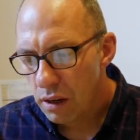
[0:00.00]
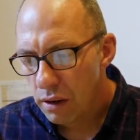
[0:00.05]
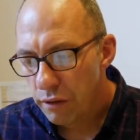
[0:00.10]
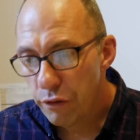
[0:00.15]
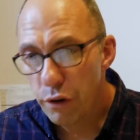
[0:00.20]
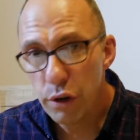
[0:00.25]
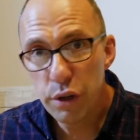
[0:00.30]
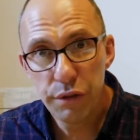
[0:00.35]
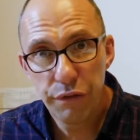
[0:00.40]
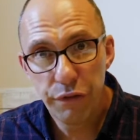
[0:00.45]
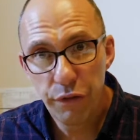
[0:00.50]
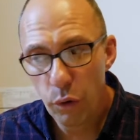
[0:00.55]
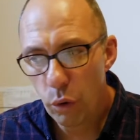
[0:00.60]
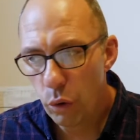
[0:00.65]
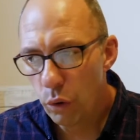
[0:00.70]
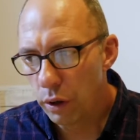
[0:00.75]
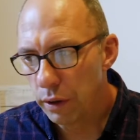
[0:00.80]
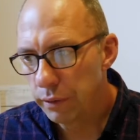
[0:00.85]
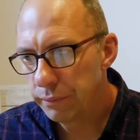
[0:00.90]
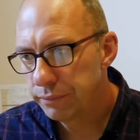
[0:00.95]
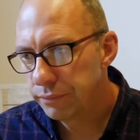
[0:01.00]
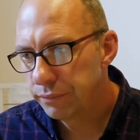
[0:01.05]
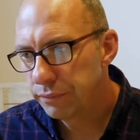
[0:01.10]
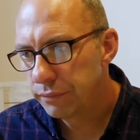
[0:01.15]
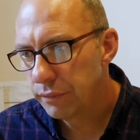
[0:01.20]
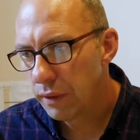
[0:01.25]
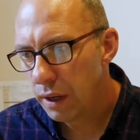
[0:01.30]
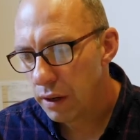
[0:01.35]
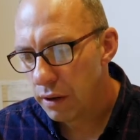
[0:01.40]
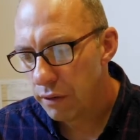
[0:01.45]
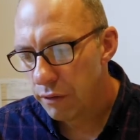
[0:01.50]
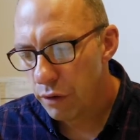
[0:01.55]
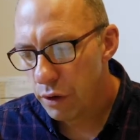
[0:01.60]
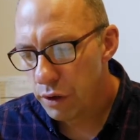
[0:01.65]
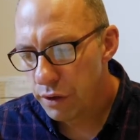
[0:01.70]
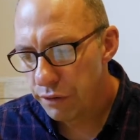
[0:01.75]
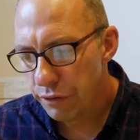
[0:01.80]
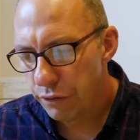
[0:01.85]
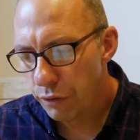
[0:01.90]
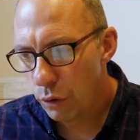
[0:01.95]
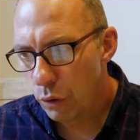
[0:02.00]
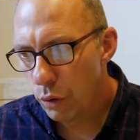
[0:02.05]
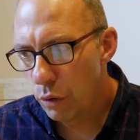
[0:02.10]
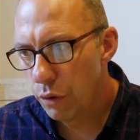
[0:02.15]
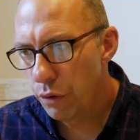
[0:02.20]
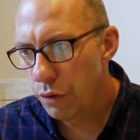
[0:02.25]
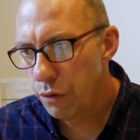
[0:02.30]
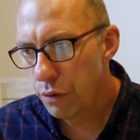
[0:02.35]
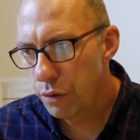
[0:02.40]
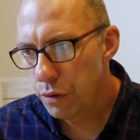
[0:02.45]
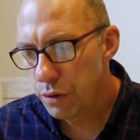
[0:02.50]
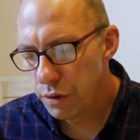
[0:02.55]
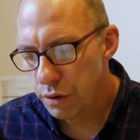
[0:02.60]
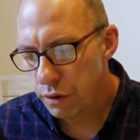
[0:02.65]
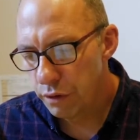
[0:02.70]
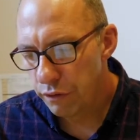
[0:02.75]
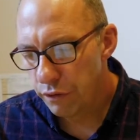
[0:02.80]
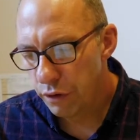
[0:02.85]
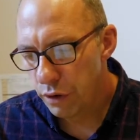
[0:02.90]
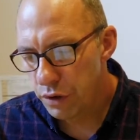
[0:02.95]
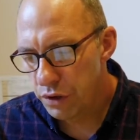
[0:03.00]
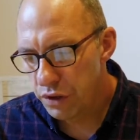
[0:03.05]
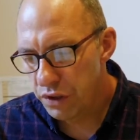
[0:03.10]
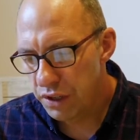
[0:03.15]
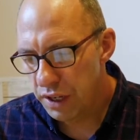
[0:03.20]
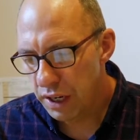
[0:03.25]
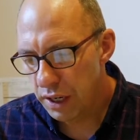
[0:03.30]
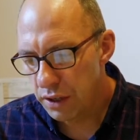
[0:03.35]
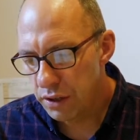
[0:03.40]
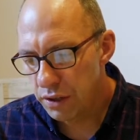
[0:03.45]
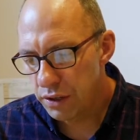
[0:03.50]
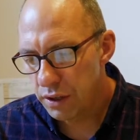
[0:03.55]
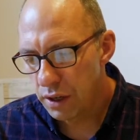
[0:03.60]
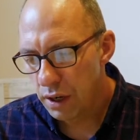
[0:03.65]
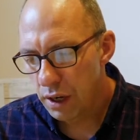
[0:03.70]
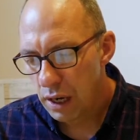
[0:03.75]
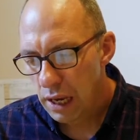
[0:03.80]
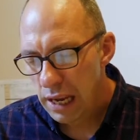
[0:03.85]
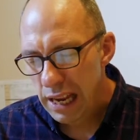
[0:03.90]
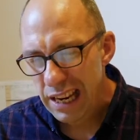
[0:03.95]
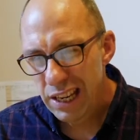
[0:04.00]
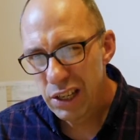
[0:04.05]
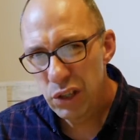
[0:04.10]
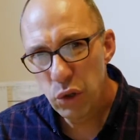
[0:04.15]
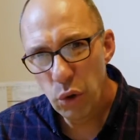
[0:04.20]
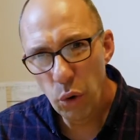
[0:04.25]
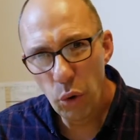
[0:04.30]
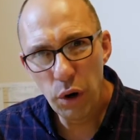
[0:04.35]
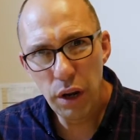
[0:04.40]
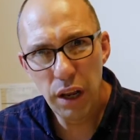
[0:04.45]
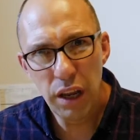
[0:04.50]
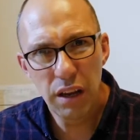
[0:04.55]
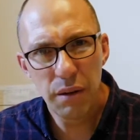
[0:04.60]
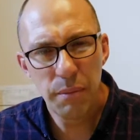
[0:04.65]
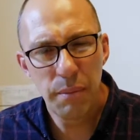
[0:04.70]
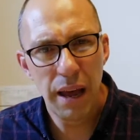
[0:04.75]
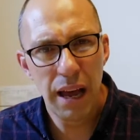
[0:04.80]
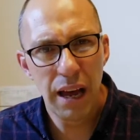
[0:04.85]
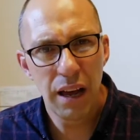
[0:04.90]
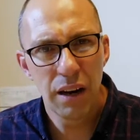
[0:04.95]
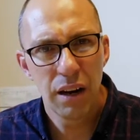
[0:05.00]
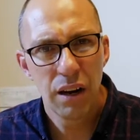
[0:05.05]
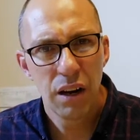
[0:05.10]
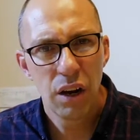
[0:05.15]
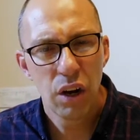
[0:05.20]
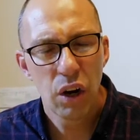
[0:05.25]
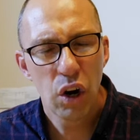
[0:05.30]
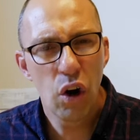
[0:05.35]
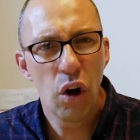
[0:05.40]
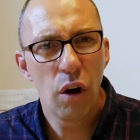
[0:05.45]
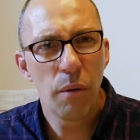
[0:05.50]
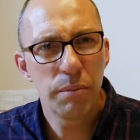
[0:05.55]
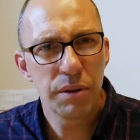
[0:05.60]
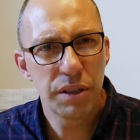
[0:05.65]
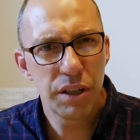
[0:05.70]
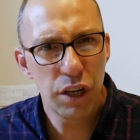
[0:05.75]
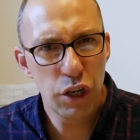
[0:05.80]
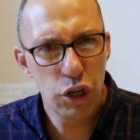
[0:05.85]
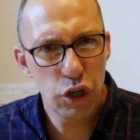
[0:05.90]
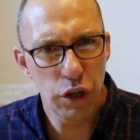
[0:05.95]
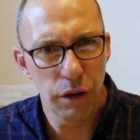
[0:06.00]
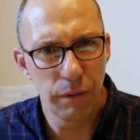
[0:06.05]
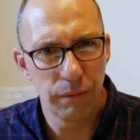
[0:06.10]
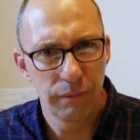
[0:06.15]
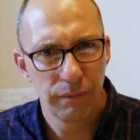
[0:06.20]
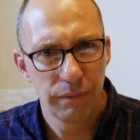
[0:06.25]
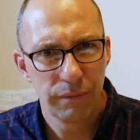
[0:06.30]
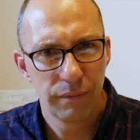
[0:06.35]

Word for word: Verse 4, verse 4 through to verse 6, he's talking about competition.